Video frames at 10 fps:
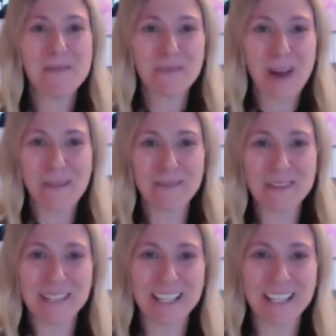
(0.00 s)

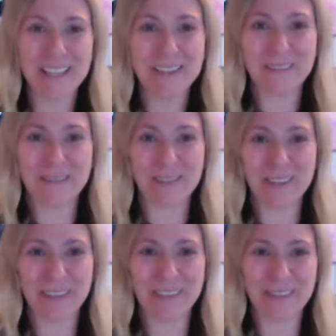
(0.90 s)
bravo to you
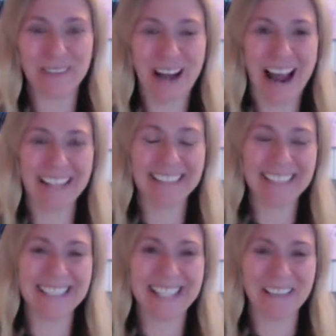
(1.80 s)
for
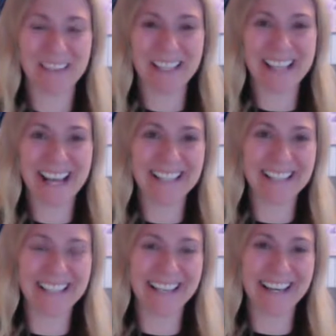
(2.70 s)
handling something that
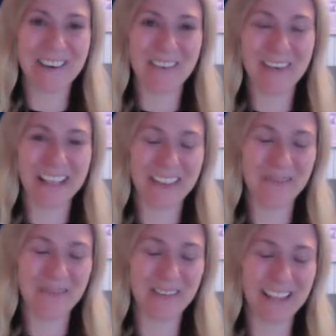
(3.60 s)
is, you know,
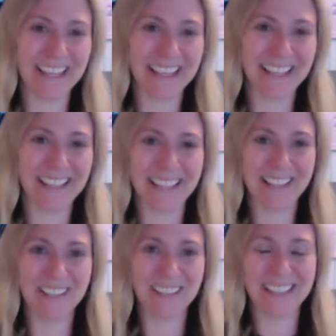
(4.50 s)
with the, you
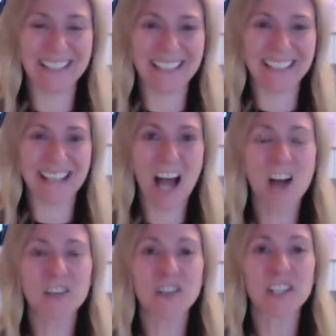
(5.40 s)
know,
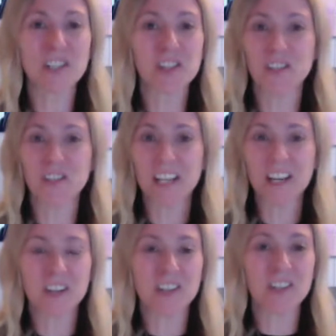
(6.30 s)
non-traditional
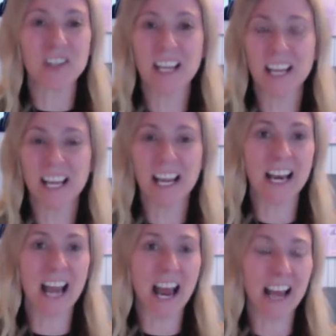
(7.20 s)
singers singing
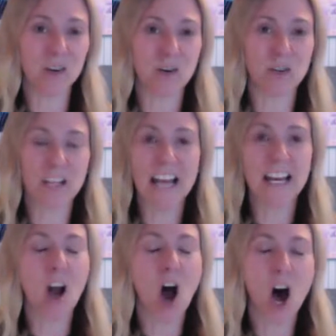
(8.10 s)
and
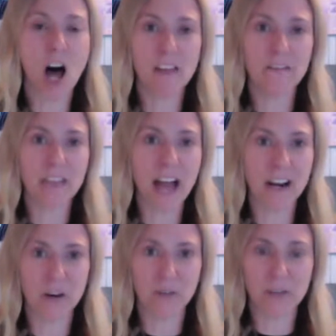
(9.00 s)
creating all of
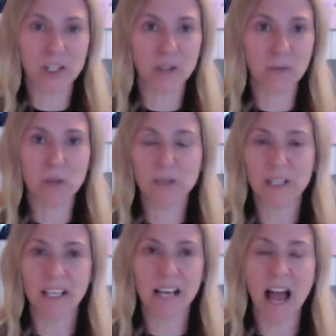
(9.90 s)
that original
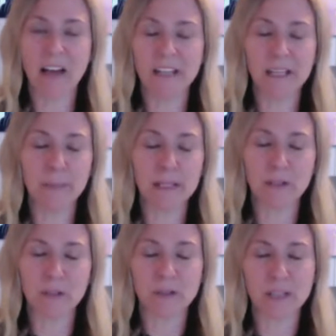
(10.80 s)
music and having it be
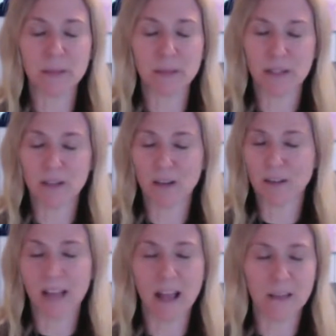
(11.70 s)
so seamless
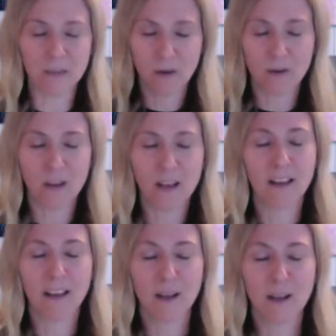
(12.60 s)
on set. So
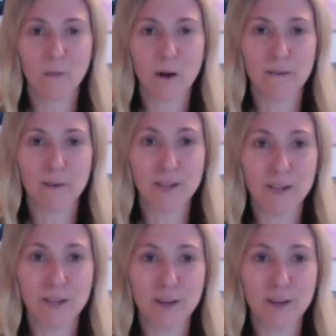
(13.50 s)
bravo to you.